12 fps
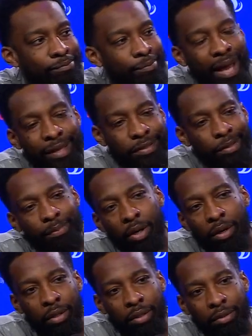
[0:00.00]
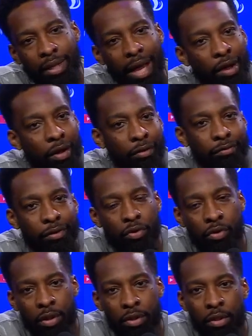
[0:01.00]
basketball, out off the
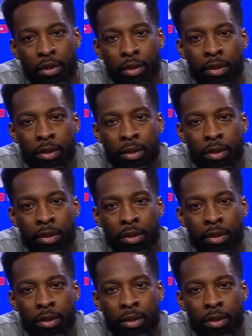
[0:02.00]
court,